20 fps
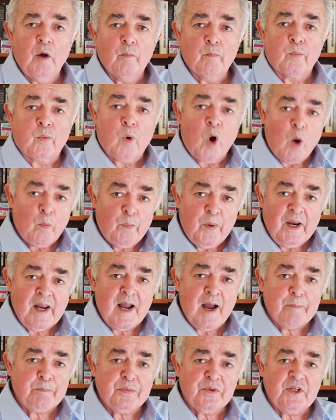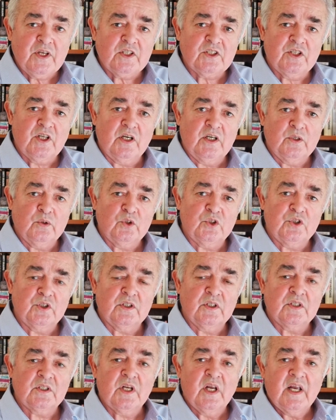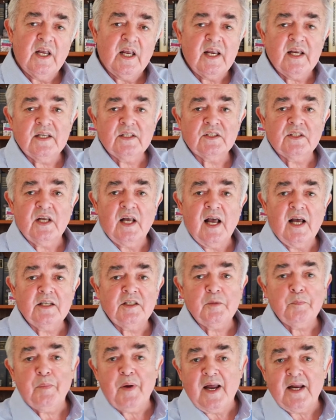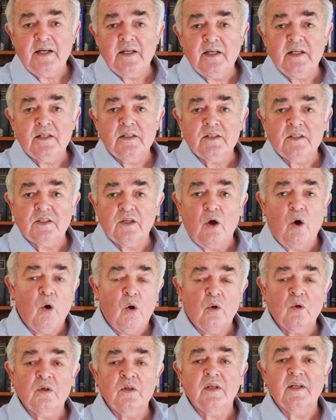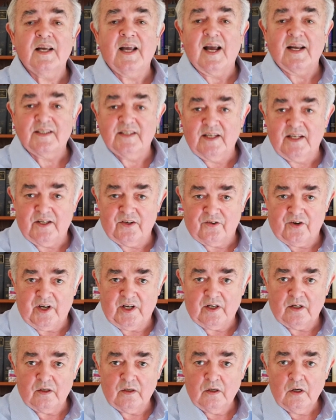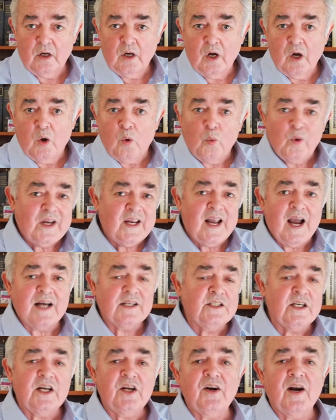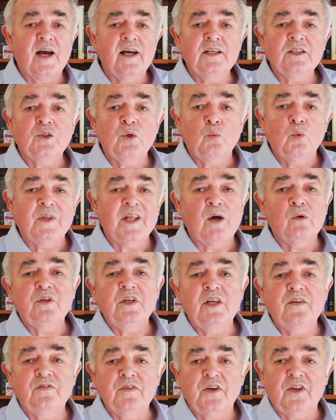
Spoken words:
Propping up these delusions is a dependence on category. We categorize without even